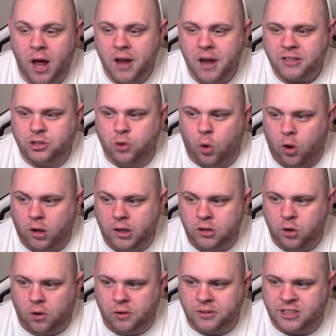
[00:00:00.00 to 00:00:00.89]
So all in
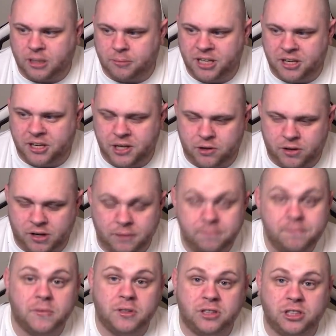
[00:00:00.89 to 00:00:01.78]
all, Sami
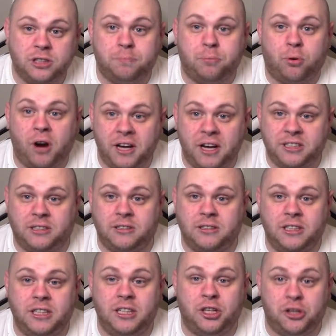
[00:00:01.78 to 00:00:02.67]
Khedira,
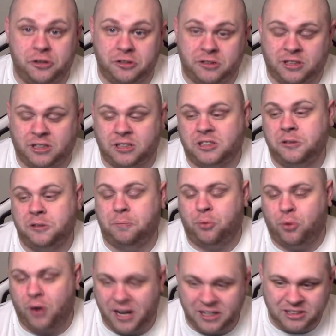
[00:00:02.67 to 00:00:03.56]
surprisingly good.
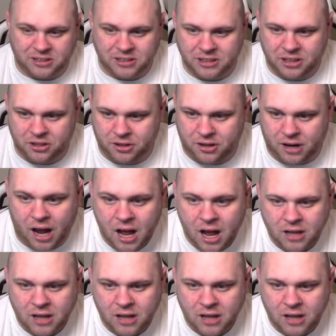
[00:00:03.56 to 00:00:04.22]
Surprisingly good.